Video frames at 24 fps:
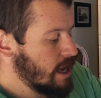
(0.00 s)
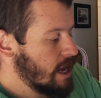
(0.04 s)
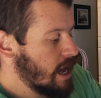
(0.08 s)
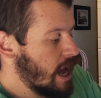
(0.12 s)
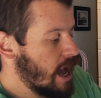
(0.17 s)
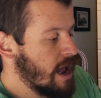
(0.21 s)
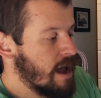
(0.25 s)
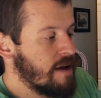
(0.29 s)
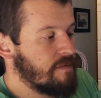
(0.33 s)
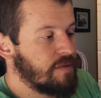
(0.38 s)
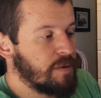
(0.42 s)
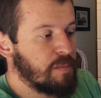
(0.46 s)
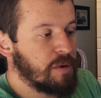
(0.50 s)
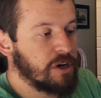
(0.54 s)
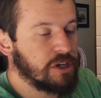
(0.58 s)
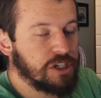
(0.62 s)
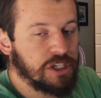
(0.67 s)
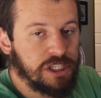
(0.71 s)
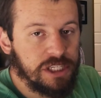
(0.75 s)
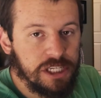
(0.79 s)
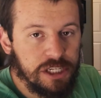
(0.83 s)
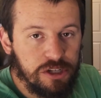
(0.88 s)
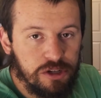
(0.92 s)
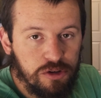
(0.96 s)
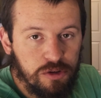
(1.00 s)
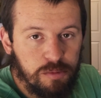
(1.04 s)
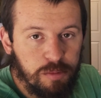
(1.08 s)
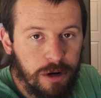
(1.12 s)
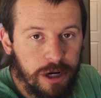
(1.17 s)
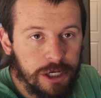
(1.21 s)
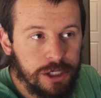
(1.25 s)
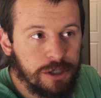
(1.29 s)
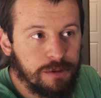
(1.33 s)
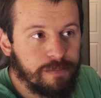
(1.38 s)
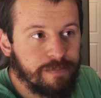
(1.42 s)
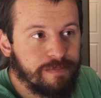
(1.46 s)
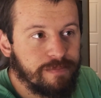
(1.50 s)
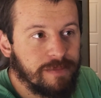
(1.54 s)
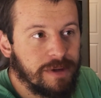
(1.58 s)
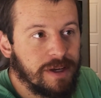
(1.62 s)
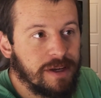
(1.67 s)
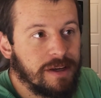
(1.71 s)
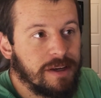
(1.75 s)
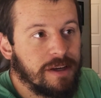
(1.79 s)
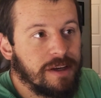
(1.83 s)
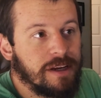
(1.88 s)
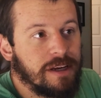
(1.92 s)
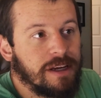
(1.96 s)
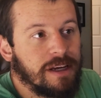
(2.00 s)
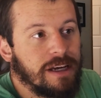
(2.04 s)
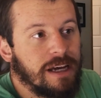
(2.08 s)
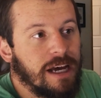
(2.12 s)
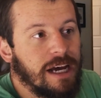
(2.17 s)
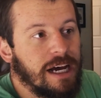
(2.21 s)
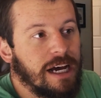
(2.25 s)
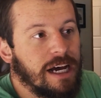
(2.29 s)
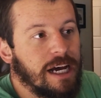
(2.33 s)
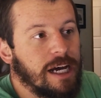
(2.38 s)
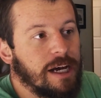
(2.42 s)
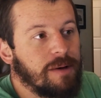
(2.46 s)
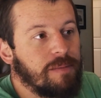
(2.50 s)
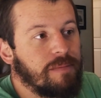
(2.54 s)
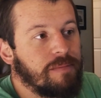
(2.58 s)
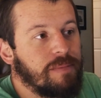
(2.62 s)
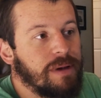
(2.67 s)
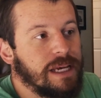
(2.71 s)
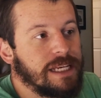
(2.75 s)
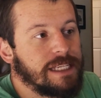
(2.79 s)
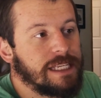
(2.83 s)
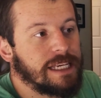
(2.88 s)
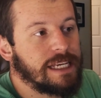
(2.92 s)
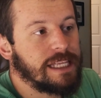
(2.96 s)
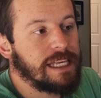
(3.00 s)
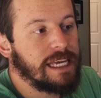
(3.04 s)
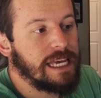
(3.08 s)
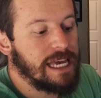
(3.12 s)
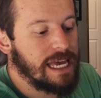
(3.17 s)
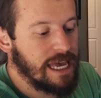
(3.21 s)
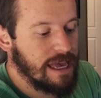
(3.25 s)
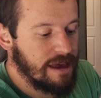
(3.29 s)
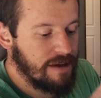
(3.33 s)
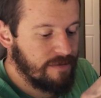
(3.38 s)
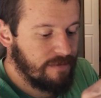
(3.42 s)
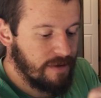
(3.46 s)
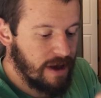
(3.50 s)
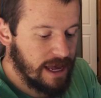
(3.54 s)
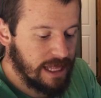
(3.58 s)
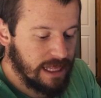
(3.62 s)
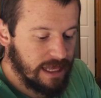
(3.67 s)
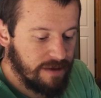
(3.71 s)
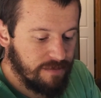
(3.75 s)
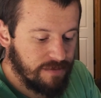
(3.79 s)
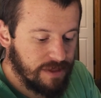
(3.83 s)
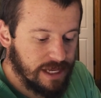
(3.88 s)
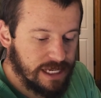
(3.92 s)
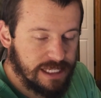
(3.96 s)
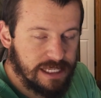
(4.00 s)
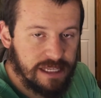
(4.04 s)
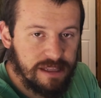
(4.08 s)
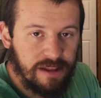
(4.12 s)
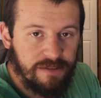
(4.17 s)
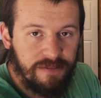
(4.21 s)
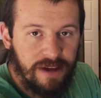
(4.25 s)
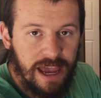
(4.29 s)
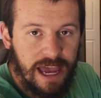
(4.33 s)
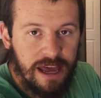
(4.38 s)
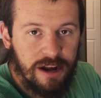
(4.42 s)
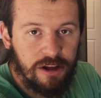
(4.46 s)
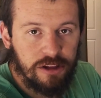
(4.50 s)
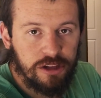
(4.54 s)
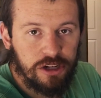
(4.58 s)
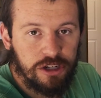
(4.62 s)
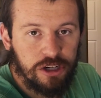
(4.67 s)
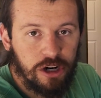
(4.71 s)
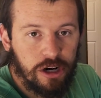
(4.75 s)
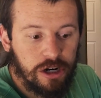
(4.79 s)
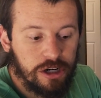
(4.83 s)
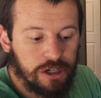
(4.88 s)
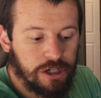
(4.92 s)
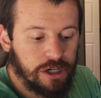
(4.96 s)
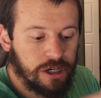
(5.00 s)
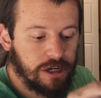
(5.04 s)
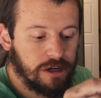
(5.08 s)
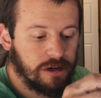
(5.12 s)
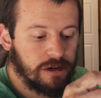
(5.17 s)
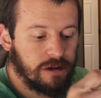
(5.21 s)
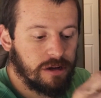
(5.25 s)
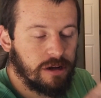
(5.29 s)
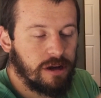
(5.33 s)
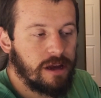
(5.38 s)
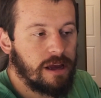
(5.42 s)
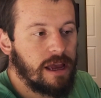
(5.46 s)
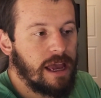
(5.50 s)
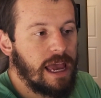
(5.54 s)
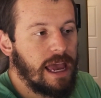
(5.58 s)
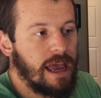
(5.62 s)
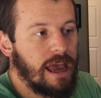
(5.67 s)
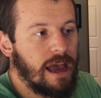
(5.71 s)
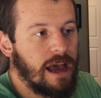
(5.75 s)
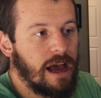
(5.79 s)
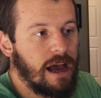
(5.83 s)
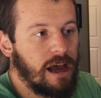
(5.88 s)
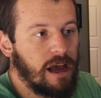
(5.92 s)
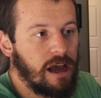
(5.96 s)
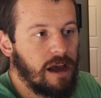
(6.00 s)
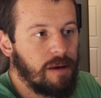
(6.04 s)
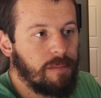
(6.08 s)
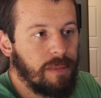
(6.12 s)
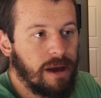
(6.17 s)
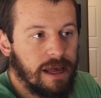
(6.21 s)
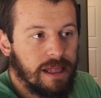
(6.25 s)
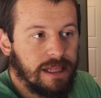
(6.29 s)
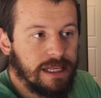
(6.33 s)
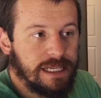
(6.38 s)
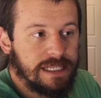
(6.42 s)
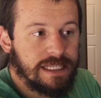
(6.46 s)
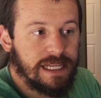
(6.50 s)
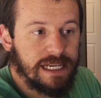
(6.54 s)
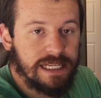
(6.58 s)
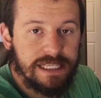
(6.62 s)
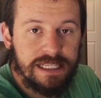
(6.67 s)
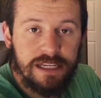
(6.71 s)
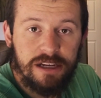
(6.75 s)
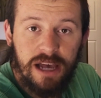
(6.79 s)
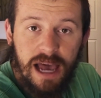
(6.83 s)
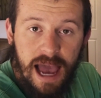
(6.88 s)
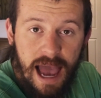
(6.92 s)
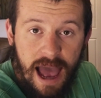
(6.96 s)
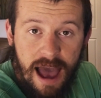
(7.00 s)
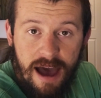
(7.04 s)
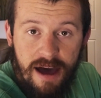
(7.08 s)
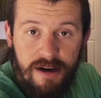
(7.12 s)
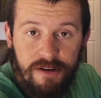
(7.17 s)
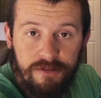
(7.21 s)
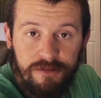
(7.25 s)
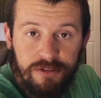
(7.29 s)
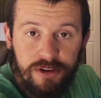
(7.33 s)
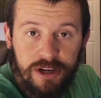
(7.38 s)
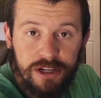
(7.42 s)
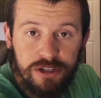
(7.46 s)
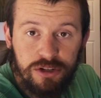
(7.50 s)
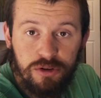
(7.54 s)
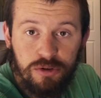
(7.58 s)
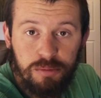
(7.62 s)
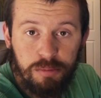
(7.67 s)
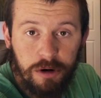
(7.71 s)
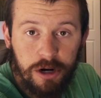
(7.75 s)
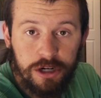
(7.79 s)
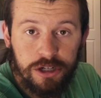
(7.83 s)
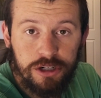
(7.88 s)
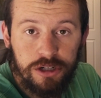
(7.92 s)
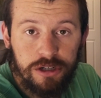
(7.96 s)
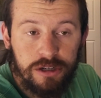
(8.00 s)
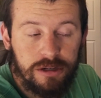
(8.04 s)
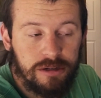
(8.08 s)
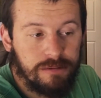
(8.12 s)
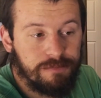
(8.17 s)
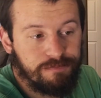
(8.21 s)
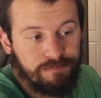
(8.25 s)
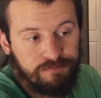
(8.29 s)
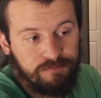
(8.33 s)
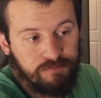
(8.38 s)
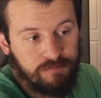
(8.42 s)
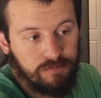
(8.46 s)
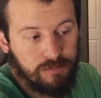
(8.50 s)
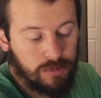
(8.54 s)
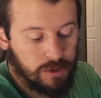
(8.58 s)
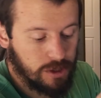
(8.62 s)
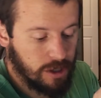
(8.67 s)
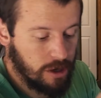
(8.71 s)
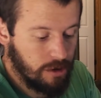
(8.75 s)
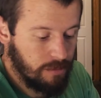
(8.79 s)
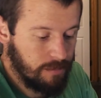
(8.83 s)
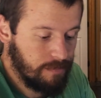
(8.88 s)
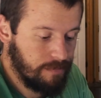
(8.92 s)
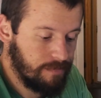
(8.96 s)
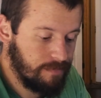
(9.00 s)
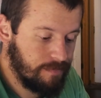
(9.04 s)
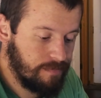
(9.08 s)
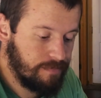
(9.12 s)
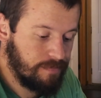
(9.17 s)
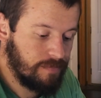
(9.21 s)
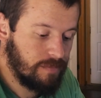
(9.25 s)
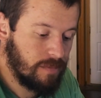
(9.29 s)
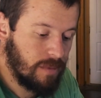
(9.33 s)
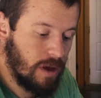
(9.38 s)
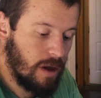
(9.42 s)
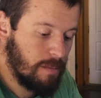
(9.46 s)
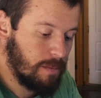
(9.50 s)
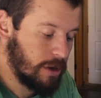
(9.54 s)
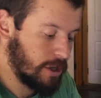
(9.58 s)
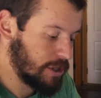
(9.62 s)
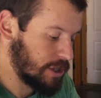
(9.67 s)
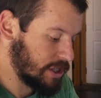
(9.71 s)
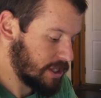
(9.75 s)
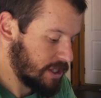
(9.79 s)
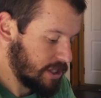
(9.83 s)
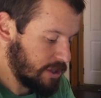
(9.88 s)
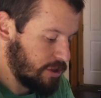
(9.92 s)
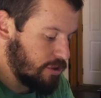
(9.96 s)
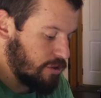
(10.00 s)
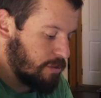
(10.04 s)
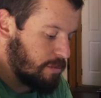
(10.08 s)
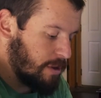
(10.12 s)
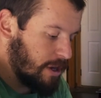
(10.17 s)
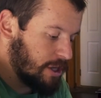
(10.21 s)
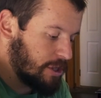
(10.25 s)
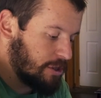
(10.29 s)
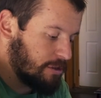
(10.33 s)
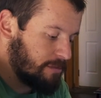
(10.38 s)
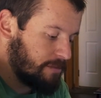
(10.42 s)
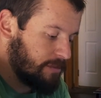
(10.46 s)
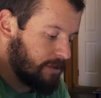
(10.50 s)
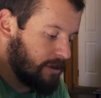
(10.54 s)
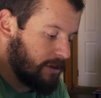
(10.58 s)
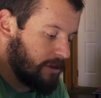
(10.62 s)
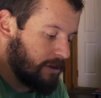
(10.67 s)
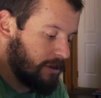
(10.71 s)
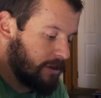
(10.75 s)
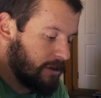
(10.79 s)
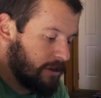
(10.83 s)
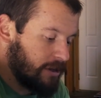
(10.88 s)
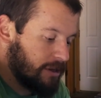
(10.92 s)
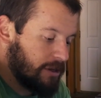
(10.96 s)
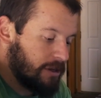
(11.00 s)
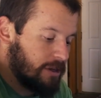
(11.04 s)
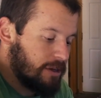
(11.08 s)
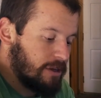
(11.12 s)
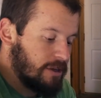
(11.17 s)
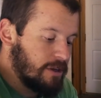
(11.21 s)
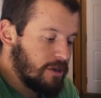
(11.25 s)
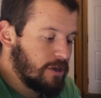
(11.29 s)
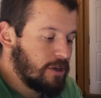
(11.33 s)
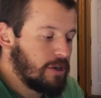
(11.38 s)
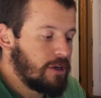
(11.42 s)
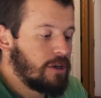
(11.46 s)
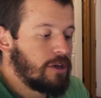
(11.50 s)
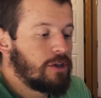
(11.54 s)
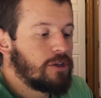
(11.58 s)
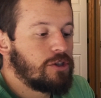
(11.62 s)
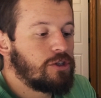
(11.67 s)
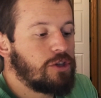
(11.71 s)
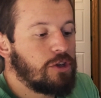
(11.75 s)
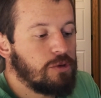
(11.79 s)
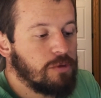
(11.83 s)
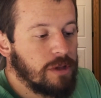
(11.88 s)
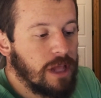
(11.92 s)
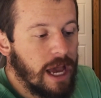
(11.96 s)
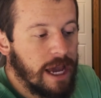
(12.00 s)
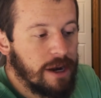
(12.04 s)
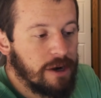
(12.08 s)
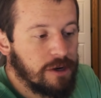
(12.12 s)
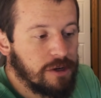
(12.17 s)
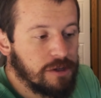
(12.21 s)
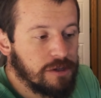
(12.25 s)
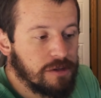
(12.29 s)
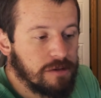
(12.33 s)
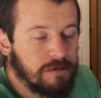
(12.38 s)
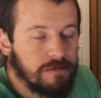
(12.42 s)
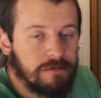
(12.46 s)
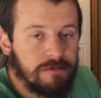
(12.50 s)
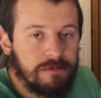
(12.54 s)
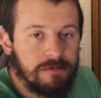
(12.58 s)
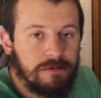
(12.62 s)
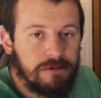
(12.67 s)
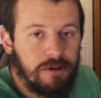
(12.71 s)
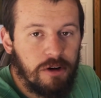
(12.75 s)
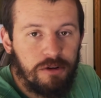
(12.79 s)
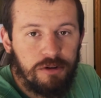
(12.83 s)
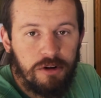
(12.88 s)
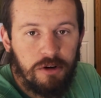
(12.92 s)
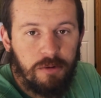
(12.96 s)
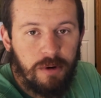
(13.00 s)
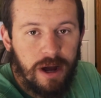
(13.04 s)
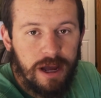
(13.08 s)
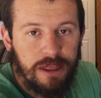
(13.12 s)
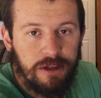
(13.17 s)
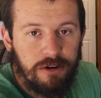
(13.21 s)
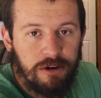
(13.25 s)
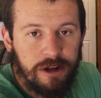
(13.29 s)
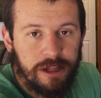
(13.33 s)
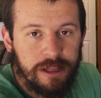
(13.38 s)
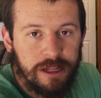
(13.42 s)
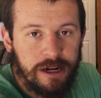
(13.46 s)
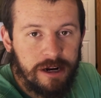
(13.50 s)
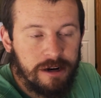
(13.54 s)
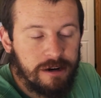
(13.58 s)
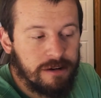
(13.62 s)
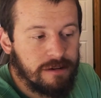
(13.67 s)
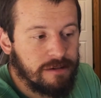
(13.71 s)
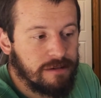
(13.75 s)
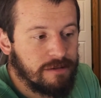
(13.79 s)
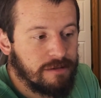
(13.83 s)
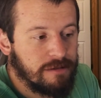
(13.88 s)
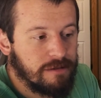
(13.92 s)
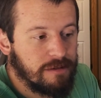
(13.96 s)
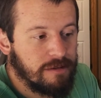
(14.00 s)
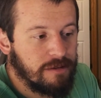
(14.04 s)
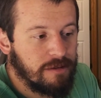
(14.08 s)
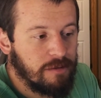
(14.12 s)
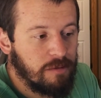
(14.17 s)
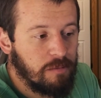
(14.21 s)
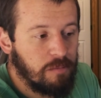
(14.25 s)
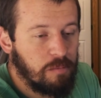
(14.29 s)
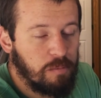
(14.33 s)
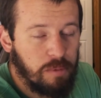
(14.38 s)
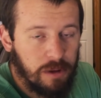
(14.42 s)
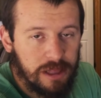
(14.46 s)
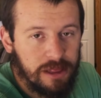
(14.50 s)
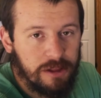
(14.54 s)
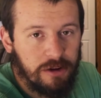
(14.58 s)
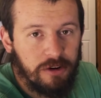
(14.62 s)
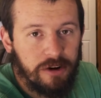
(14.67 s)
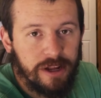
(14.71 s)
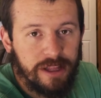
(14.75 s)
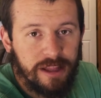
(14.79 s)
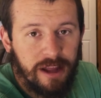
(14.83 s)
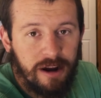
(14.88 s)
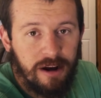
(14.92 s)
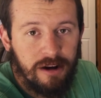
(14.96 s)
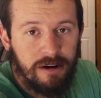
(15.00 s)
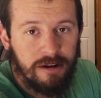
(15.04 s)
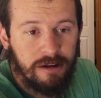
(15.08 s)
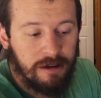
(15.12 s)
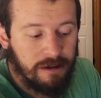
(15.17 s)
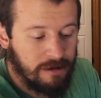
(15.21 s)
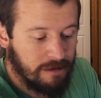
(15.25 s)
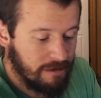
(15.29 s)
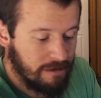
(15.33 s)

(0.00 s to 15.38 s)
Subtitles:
I have an emergency toothbrush. Basically, if I leave this in the van on the charger, at least I still have a toothbrush. So, emergency toothbrush. 2 lighters. Don't know why they're in there, but they're in there.